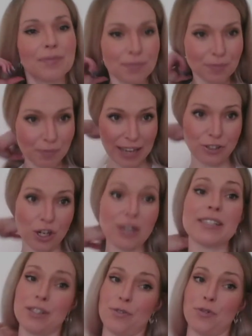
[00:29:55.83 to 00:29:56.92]
make
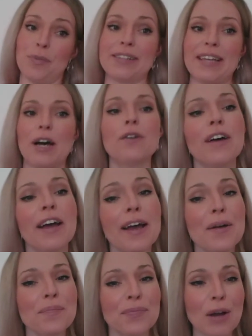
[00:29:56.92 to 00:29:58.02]
justice for myself.
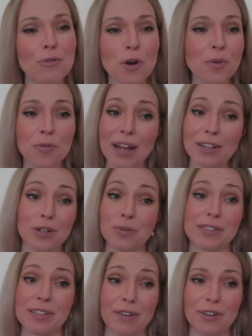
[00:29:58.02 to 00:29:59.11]
Now, Roman rhetoric
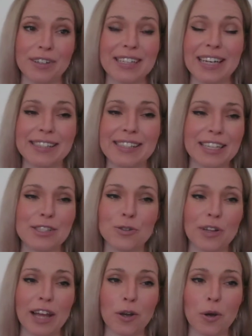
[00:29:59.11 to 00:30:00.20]
was different. It's
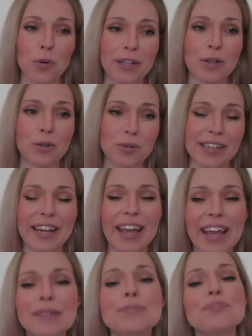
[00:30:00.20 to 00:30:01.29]
not like a holy cause in
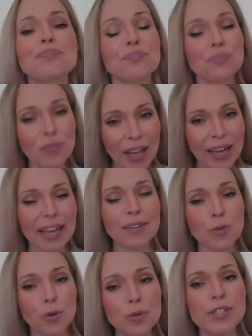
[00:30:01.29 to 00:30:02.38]
here.
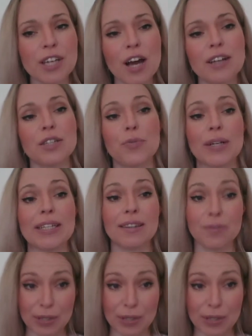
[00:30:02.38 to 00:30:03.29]
It all started with